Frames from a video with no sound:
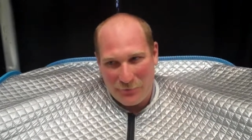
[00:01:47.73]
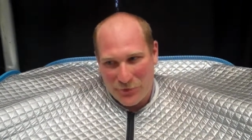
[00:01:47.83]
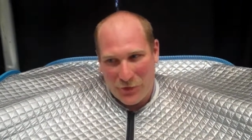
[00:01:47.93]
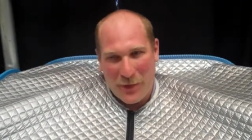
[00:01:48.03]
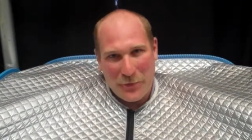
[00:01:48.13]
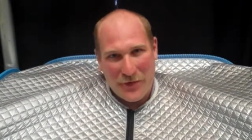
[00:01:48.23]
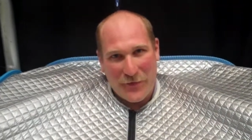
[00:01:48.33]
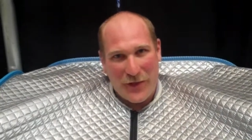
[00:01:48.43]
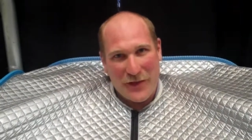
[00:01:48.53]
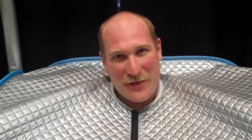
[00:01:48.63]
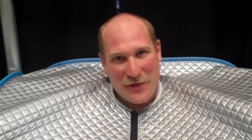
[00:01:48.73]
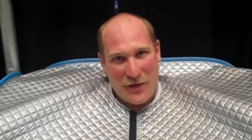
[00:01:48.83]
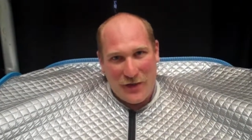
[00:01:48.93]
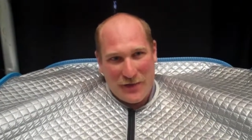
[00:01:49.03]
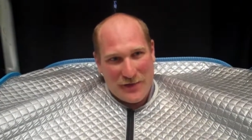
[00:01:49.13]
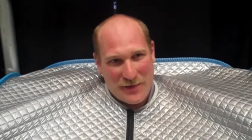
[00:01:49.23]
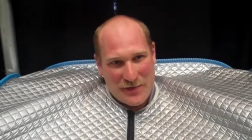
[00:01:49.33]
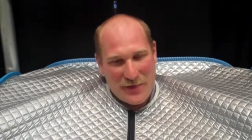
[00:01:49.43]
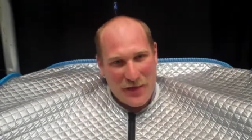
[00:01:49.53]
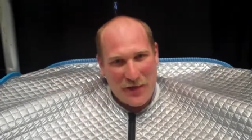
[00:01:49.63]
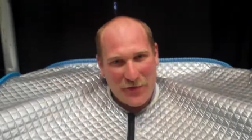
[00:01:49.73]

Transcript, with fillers: grew up with Finnish saunas and stuff,